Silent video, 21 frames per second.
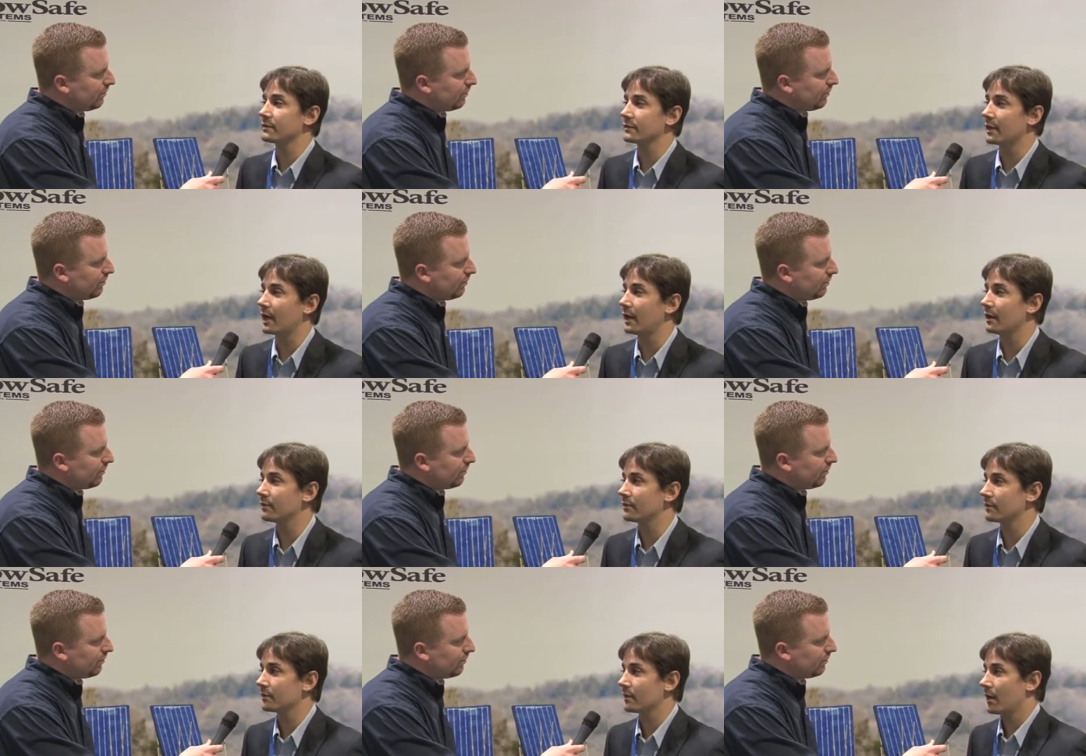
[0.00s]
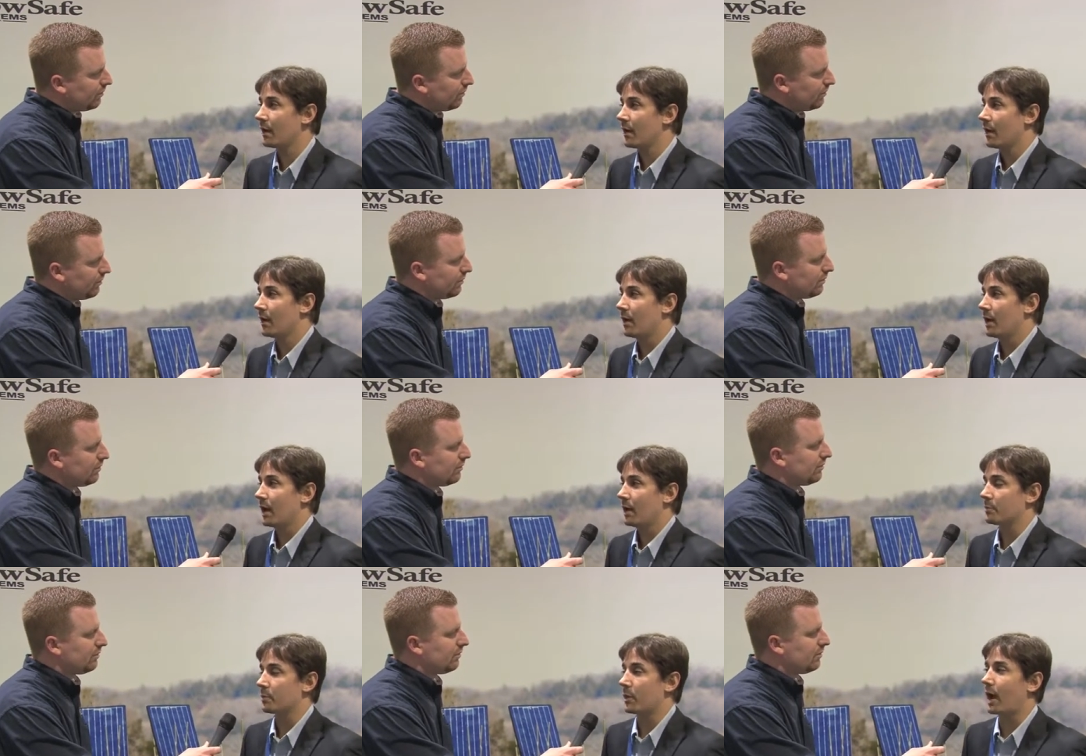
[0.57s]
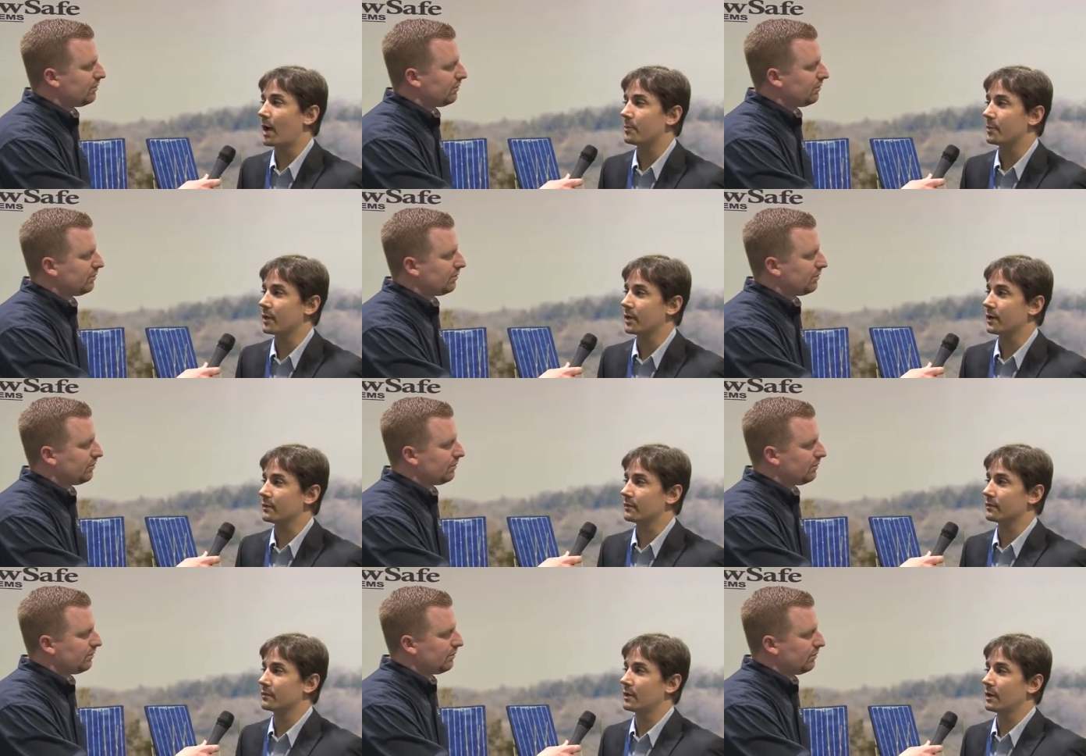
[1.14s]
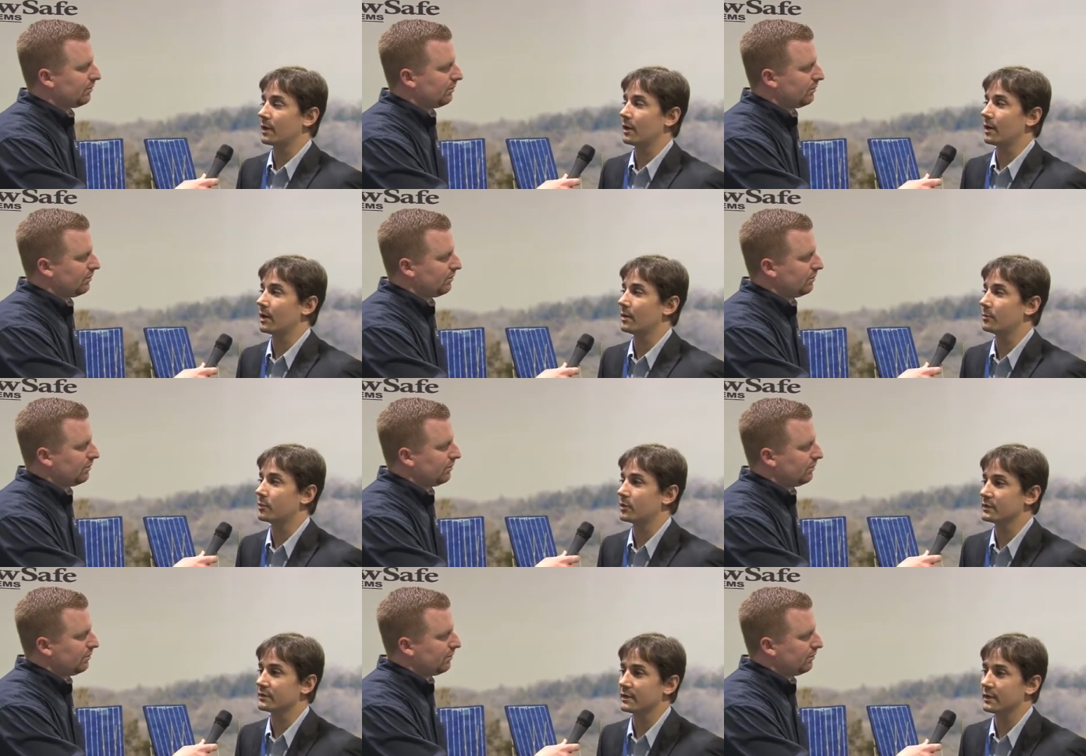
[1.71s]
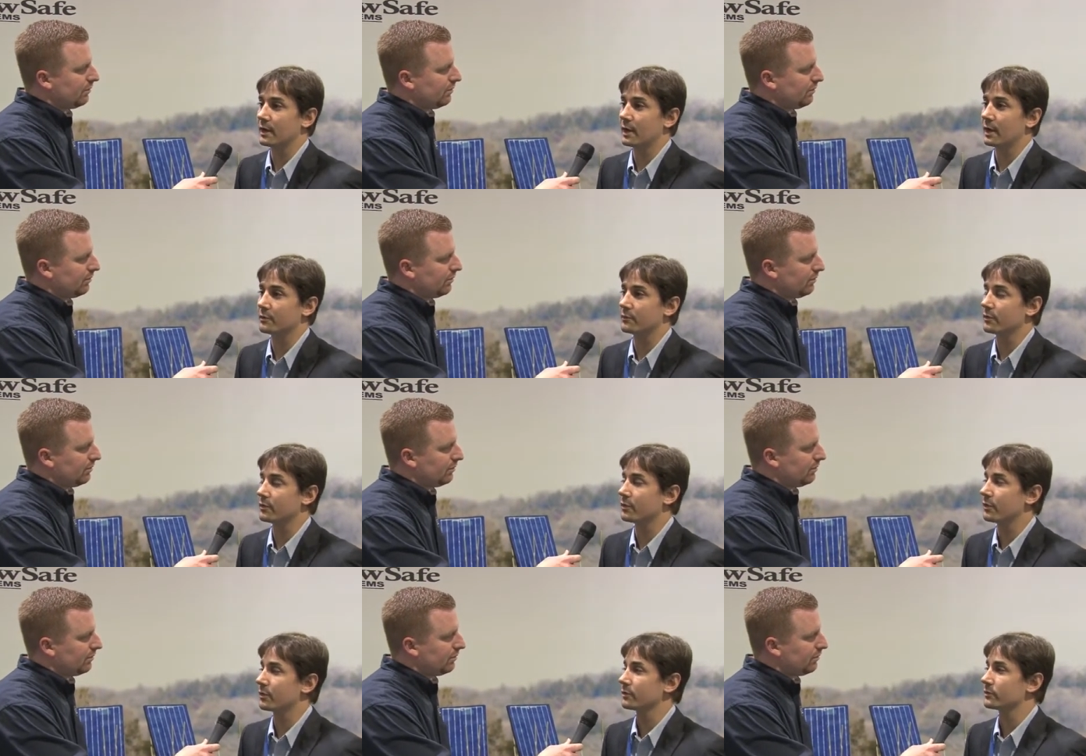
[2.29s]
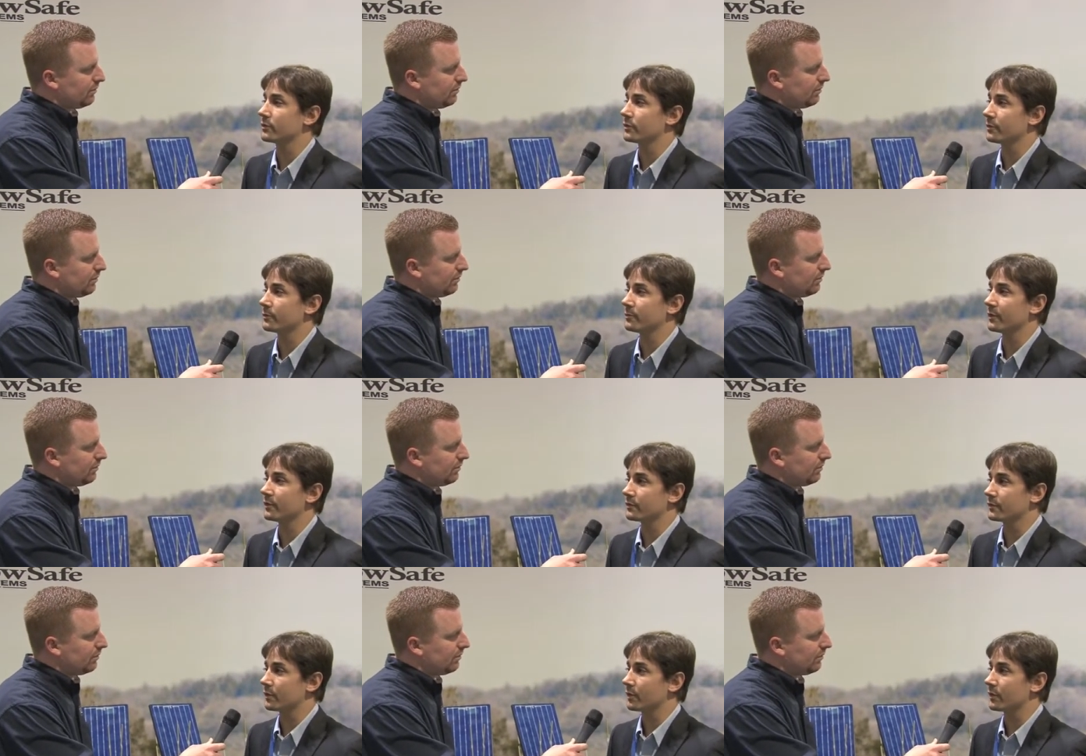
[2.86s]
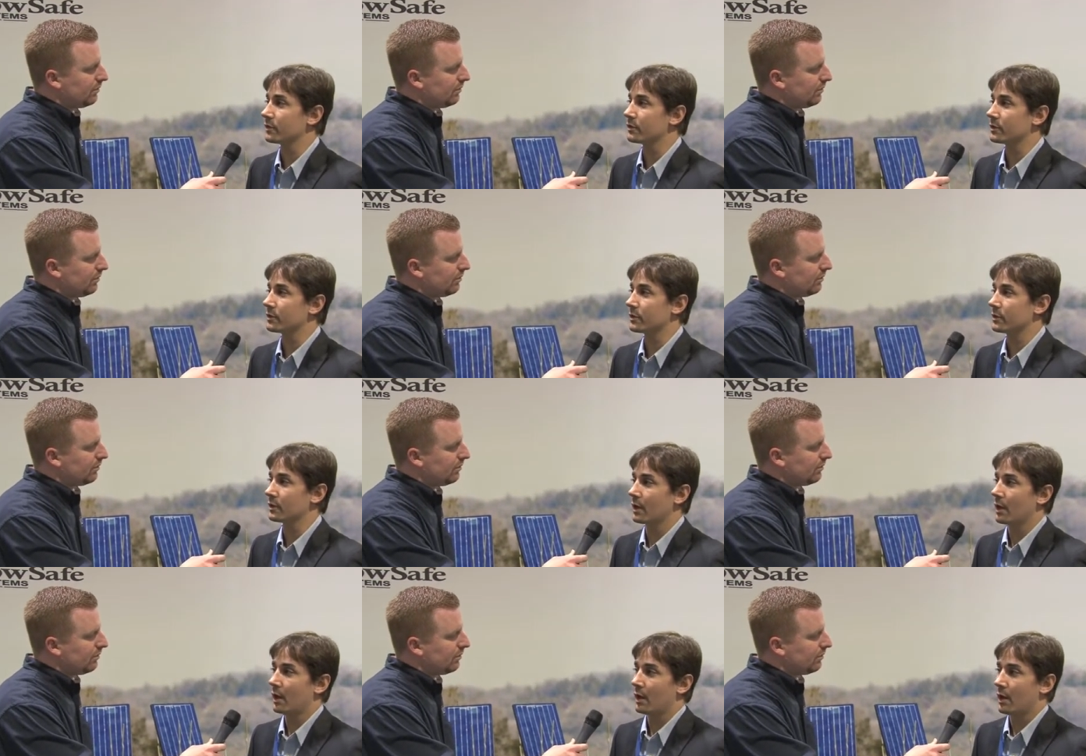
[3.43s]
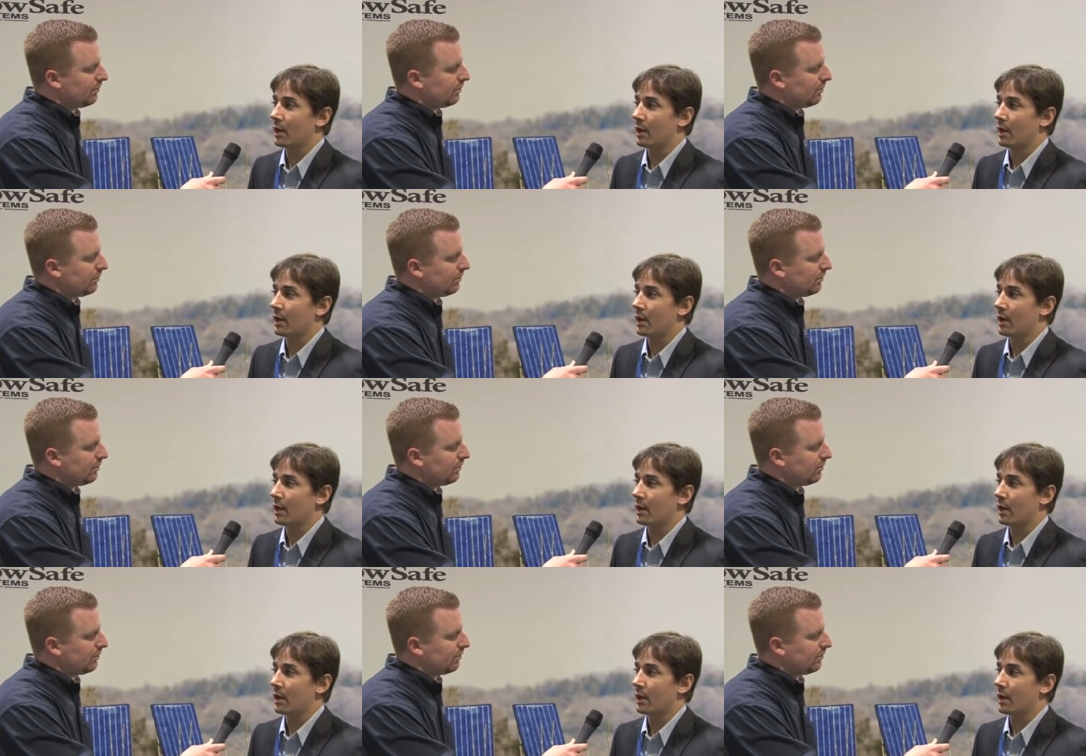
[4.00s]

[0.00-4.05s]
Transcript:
Speaker 1: States. Embrapa, it's the Brazil agricultural research.